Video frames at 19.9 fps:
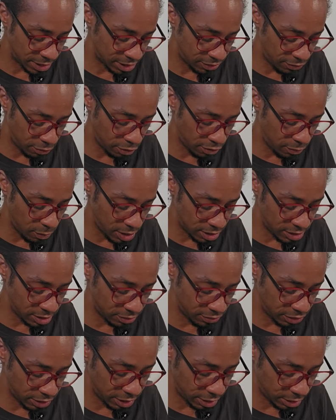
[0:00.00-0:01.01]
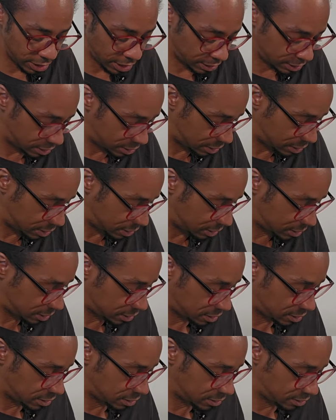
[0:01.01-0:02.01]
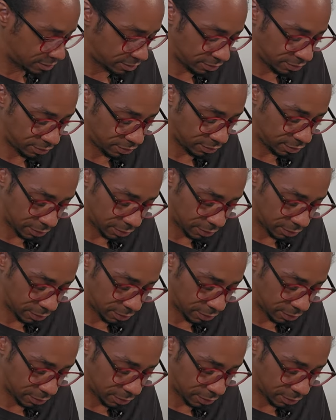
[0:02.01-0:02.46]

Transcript: this Four of Wands for the collective?